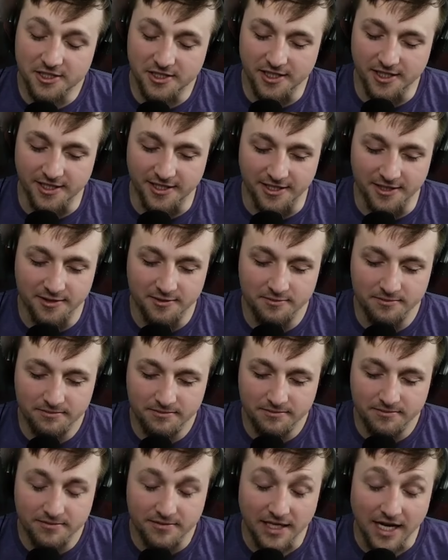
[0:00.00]
year,
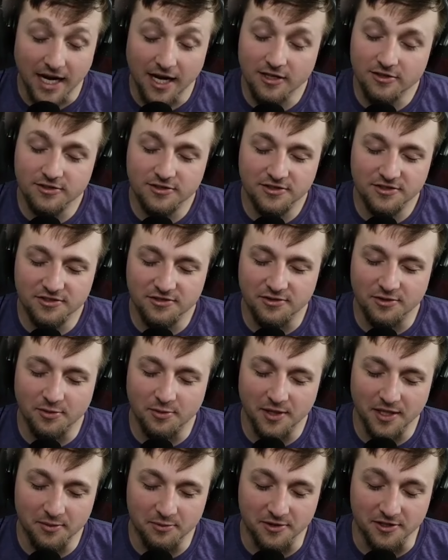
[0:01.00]
thousands of
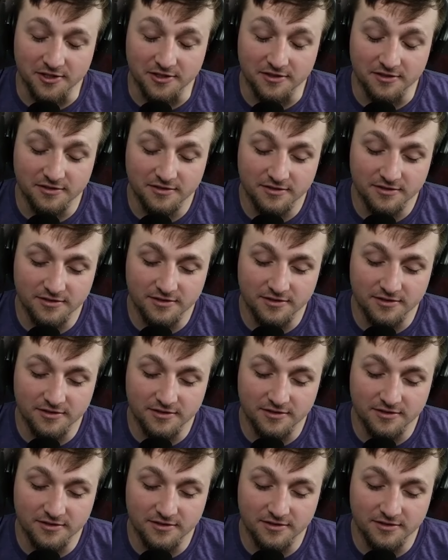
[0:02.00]
people